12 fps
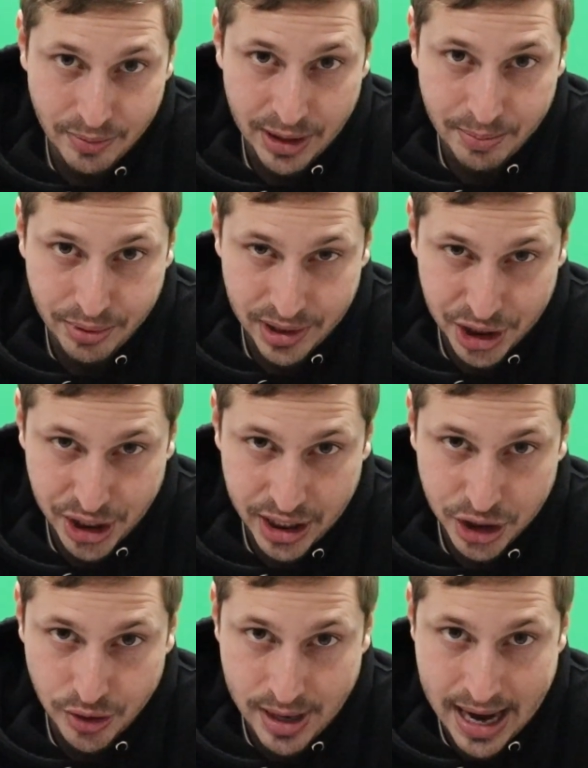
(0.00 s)
We
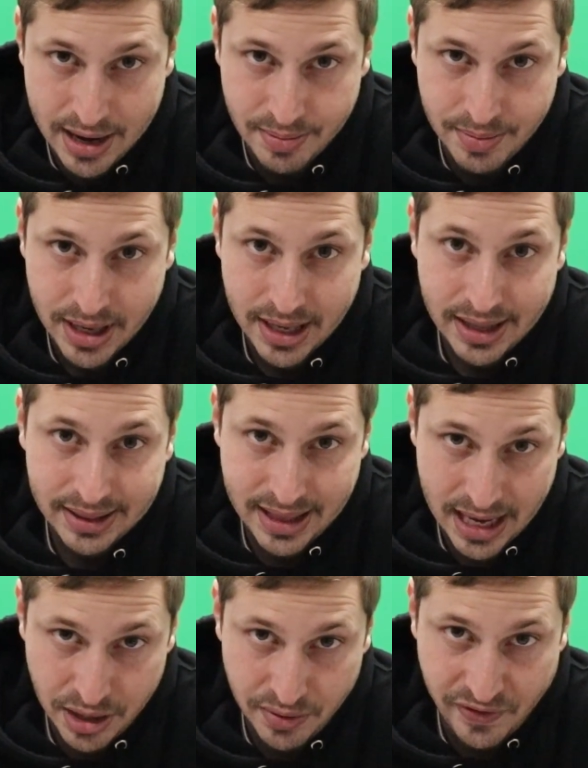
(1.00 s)
appreciate you, Adam.
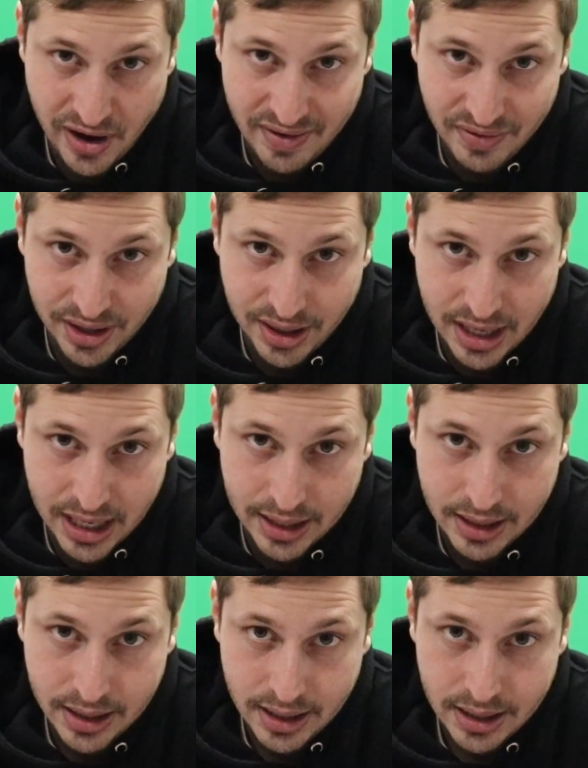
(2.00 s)
Thank you for
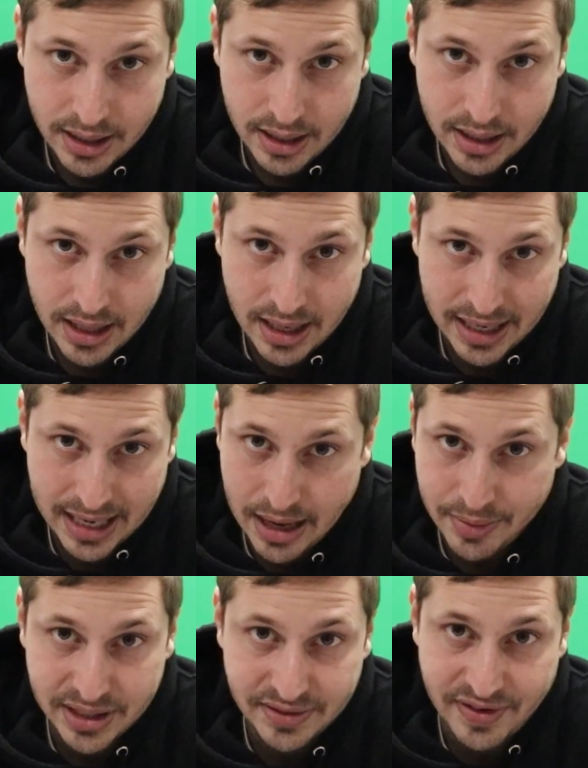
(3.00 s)
everything. And I
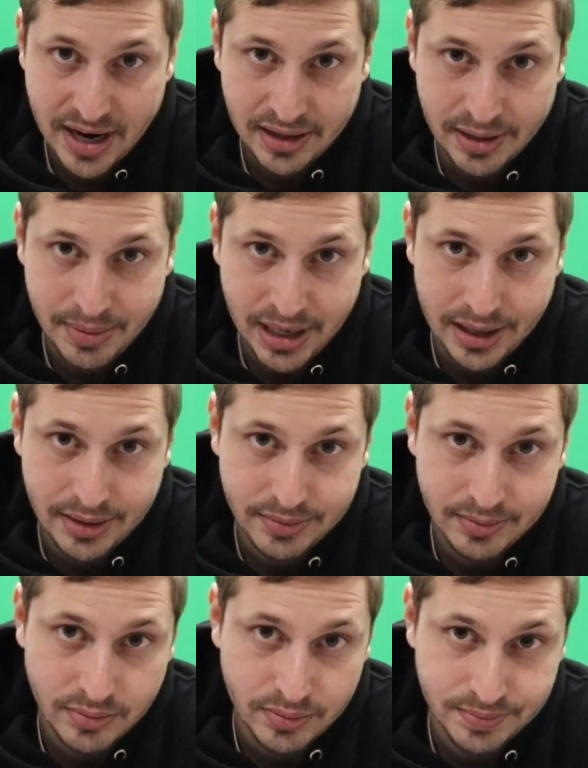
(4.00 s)
can't wait to finally meet
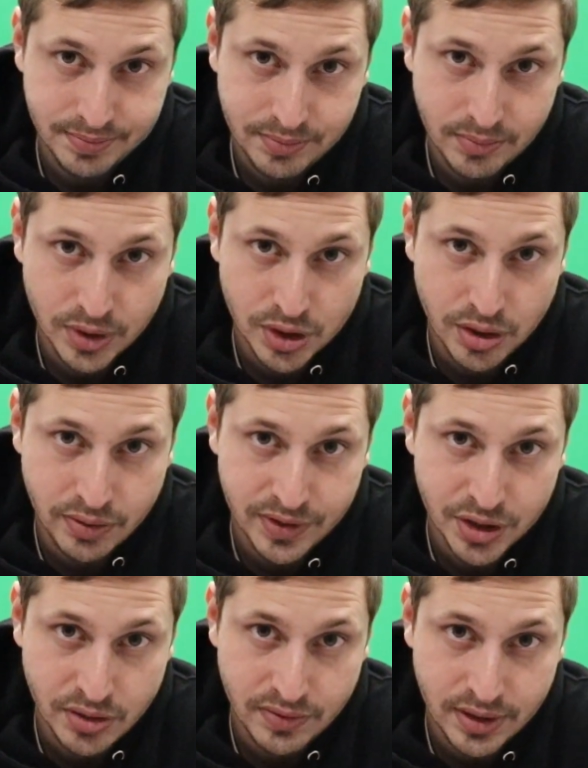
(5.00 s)
once
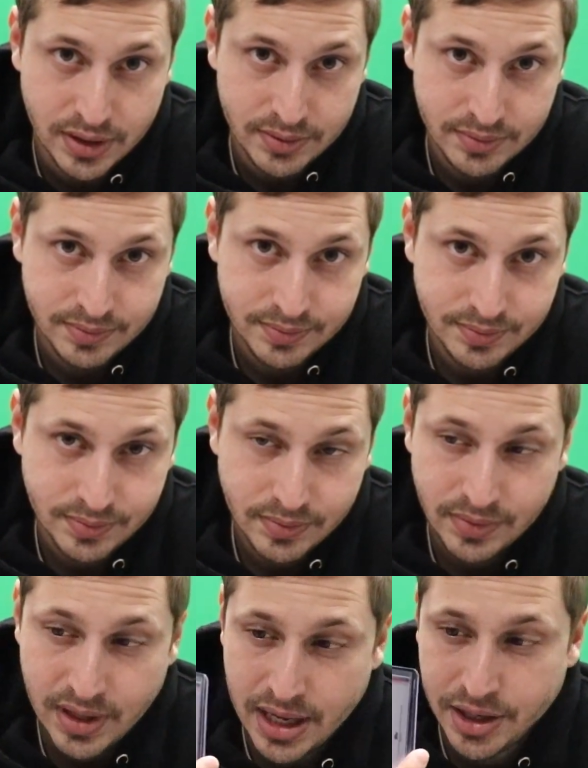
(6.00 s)
COVID's over.
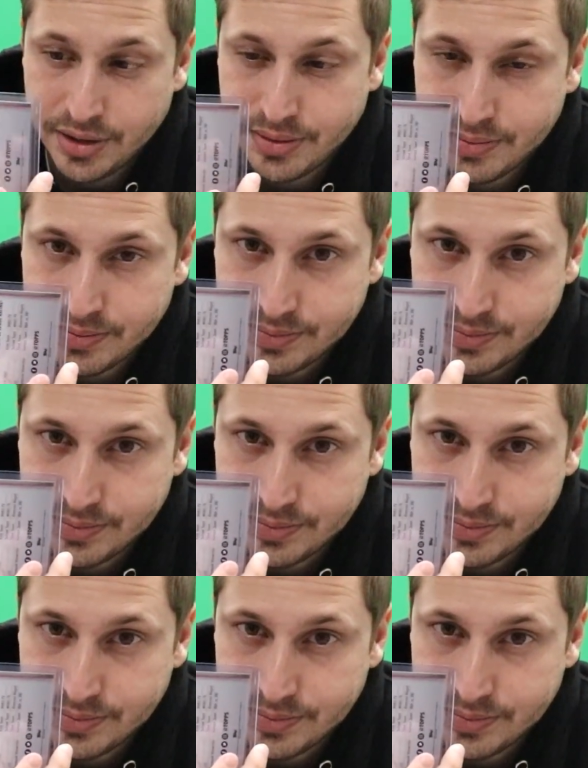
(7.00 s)
Thank you.